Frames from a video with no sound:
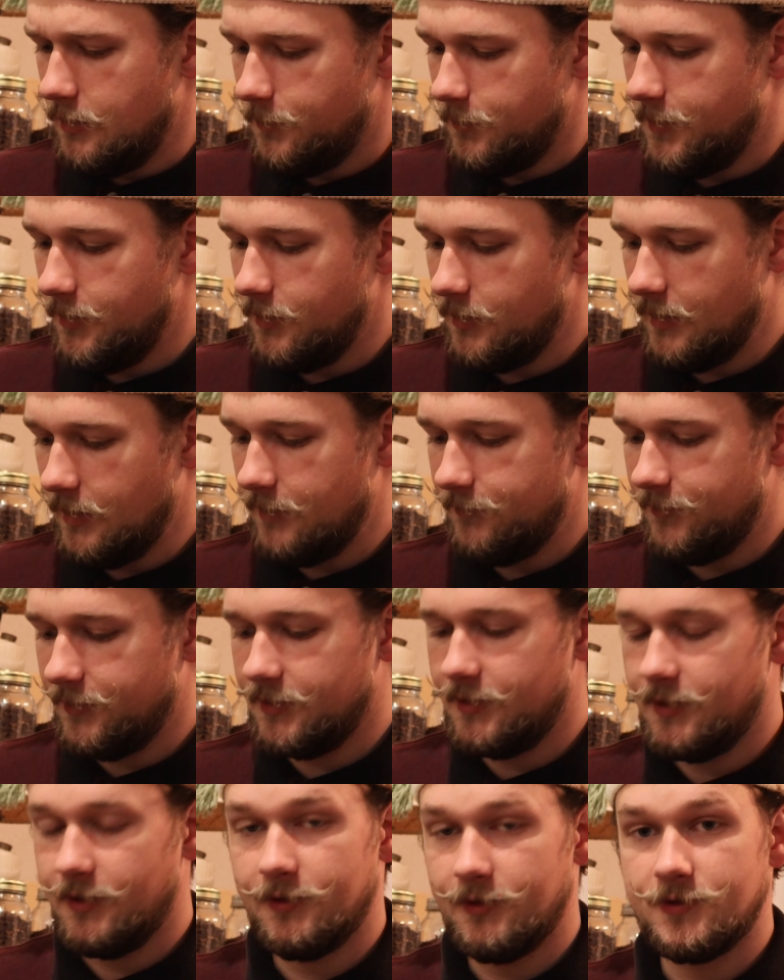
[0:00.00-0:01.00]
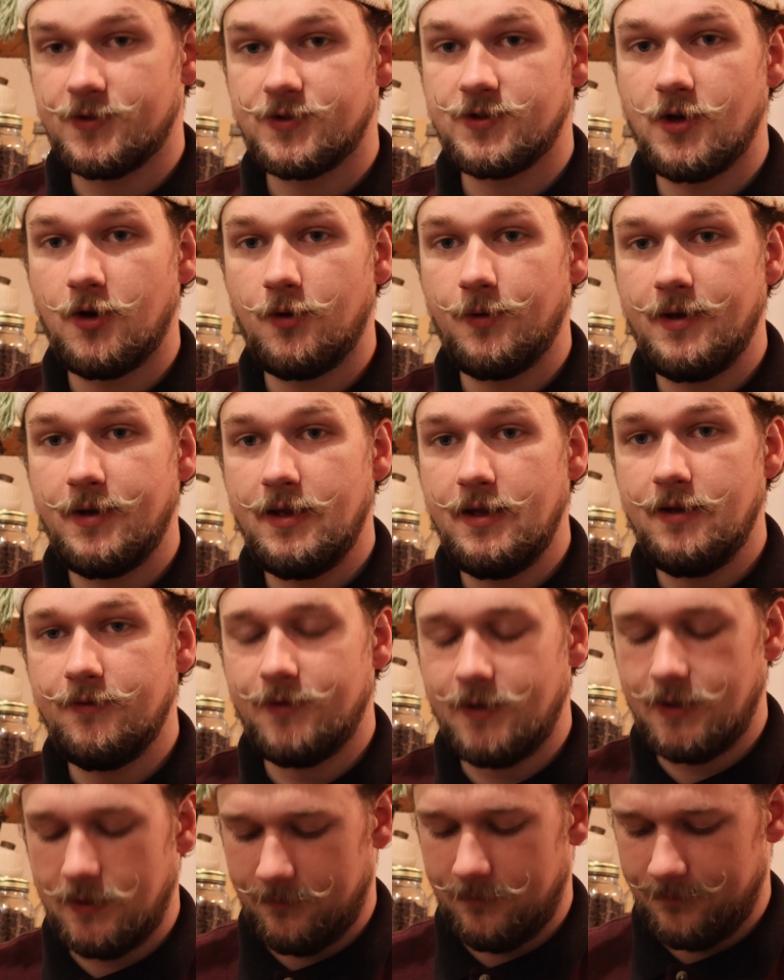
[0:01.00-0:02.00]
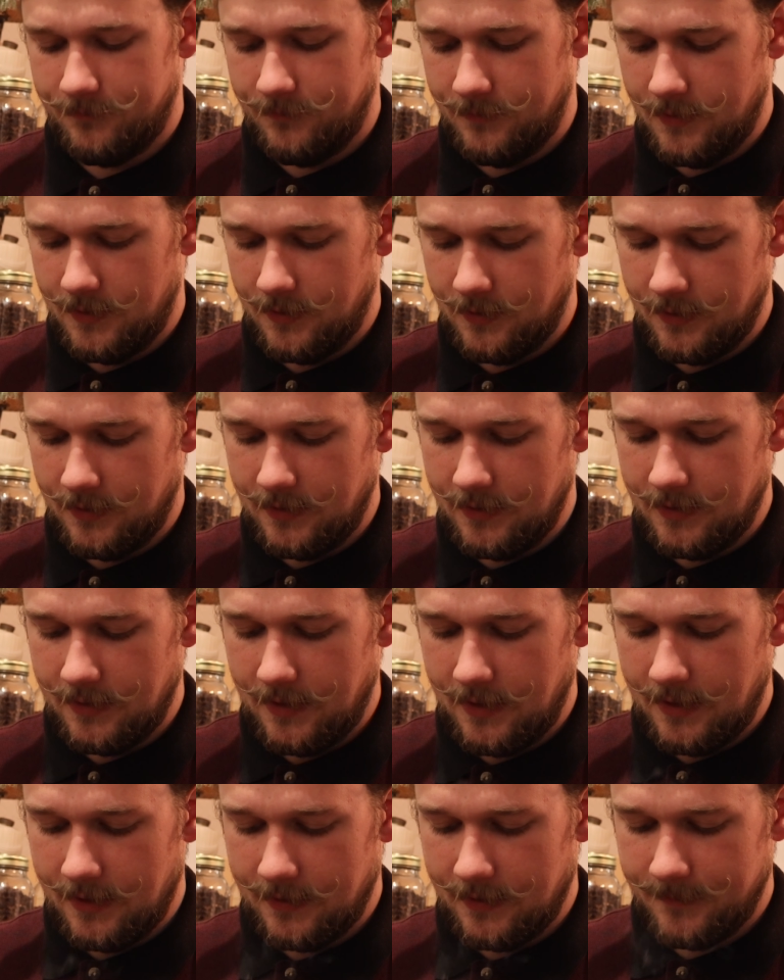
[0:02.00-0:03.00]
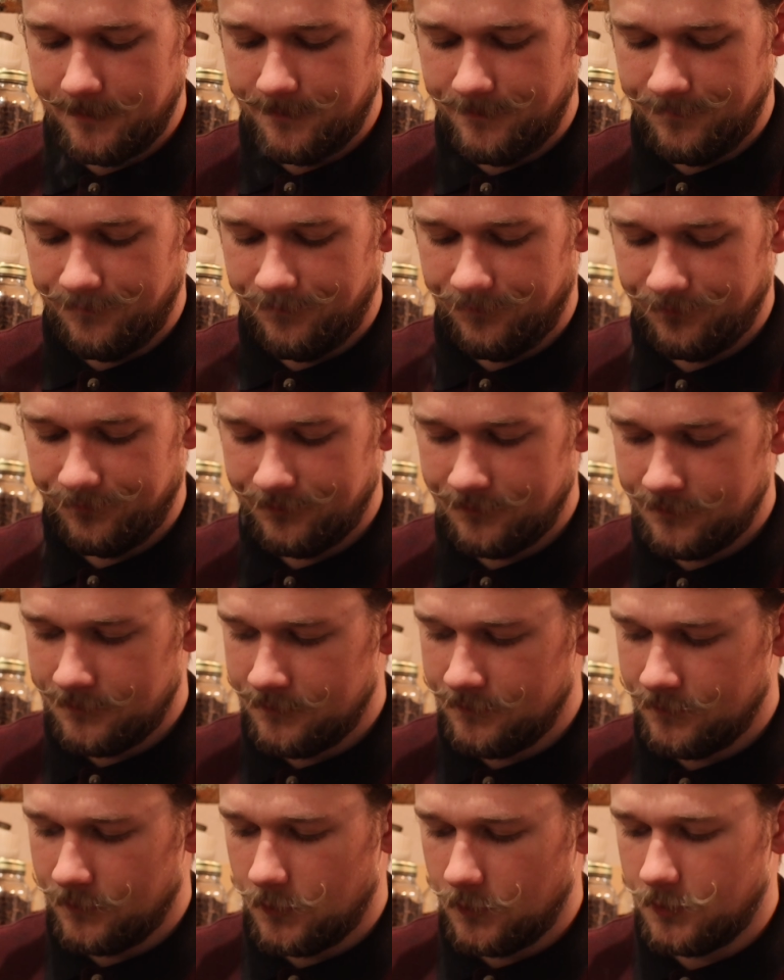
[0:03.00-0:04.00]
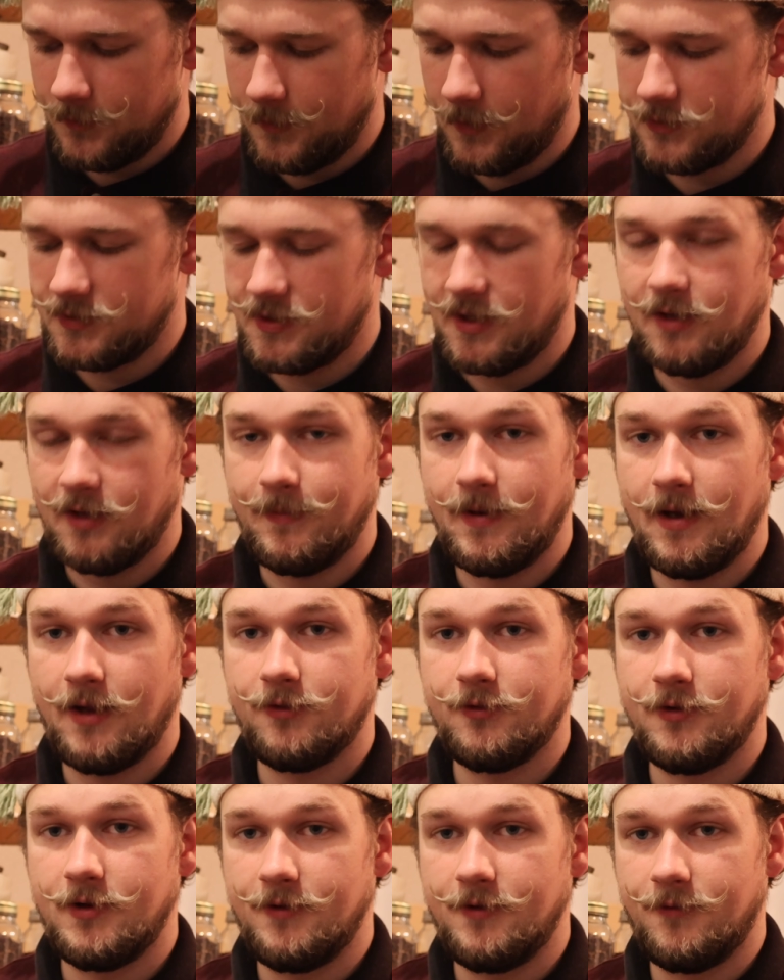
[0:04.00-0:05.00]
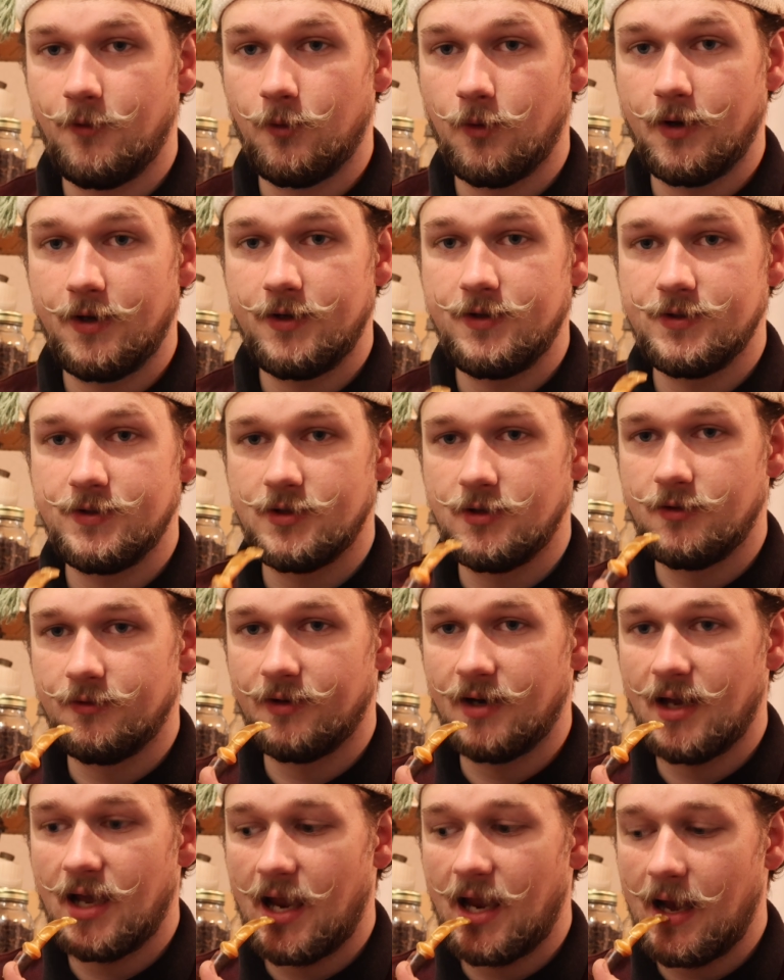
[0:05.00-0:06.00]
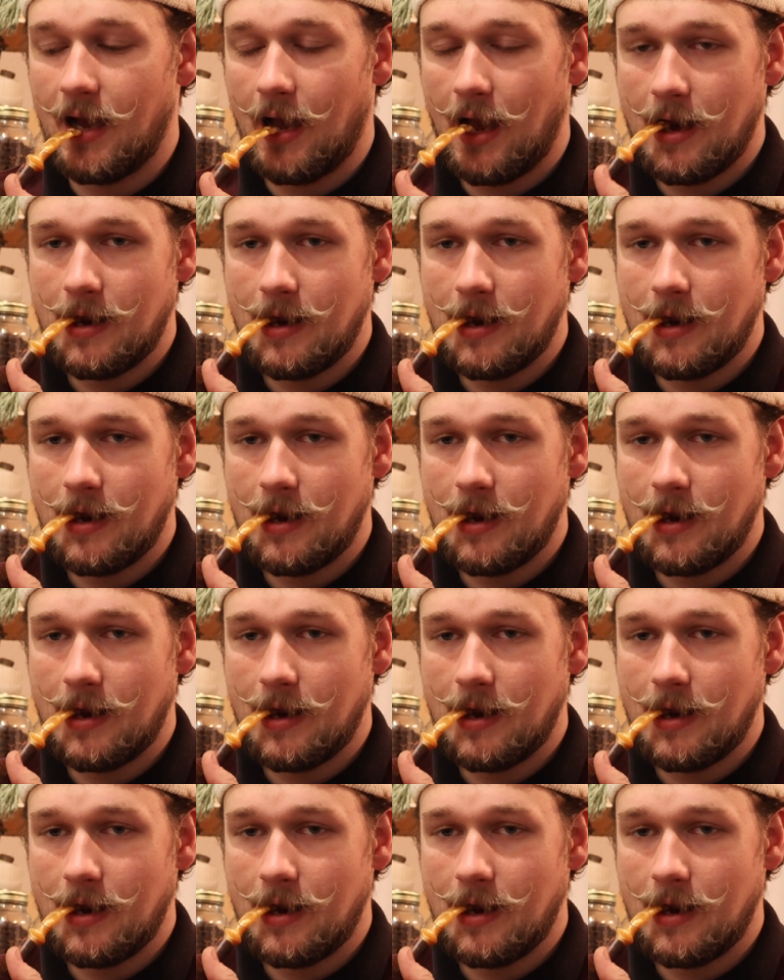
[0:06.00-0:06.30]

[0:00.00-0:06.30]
we are having another snowy evening here in Indiana. Supposed to get about 3 to 4 inches overnight.